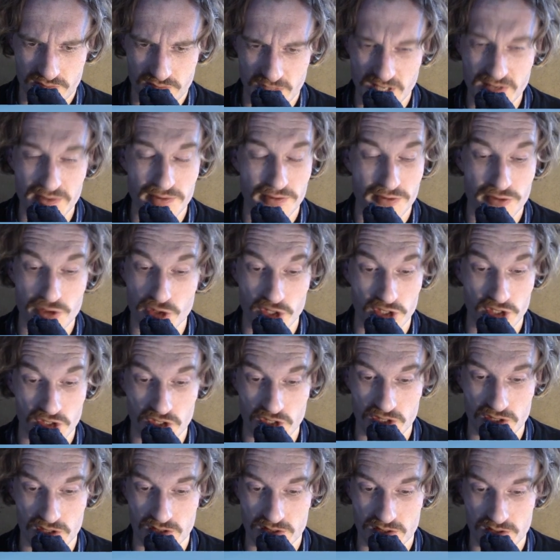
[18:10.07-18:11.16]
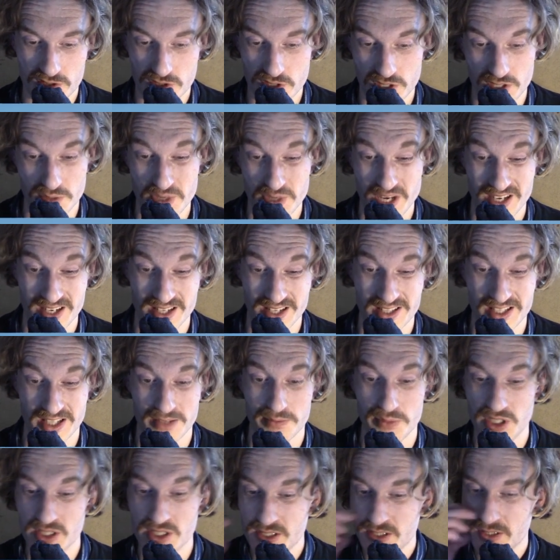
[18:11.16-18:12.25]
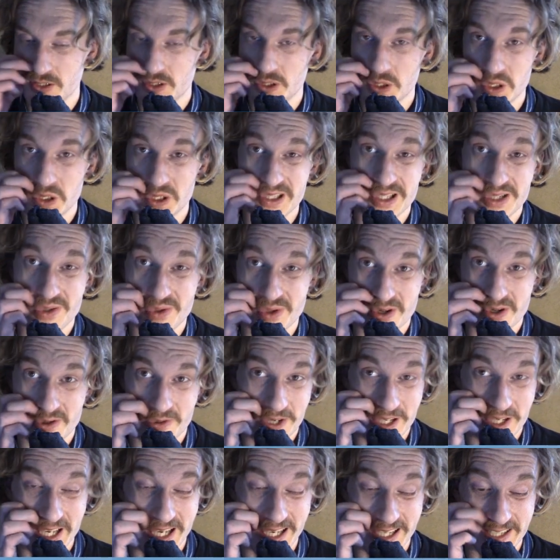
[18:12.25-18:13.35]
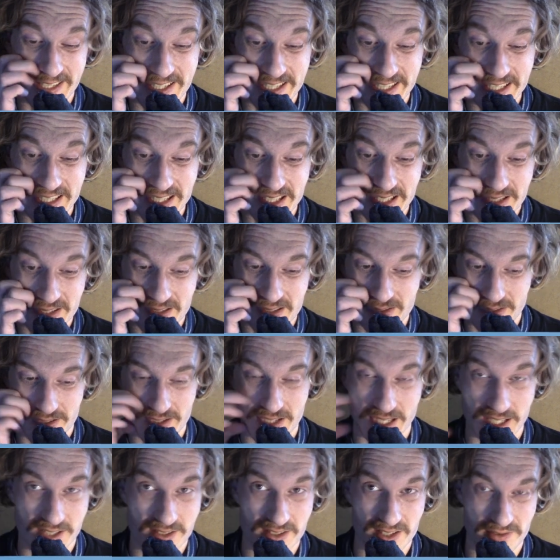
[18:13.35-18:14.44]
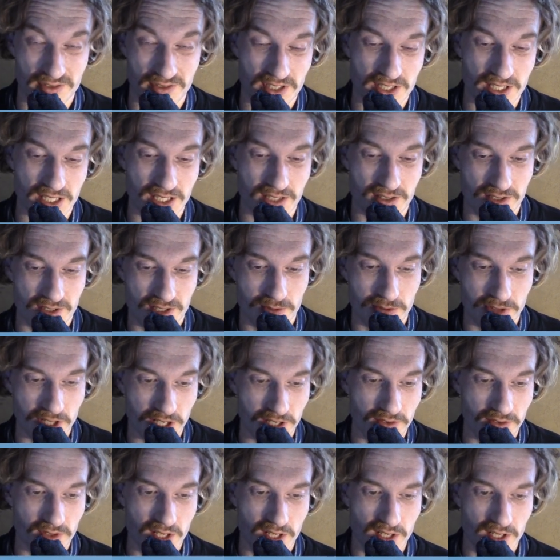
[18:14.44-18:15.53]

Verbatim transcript: I even thought, you know, it's gonna be under 10 minutes. Now we're already 18 or like 17 or something.